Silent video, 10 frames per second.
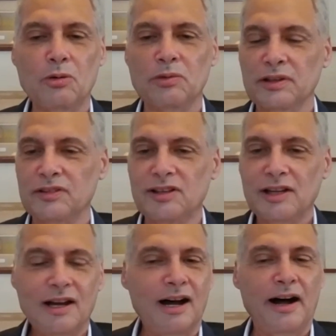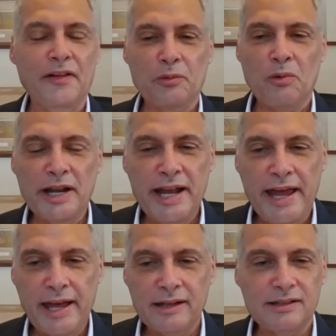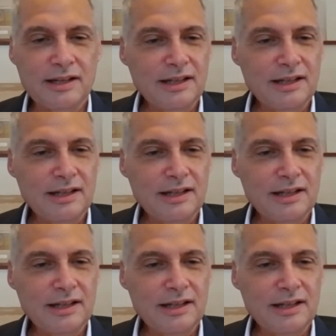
was on the one hand,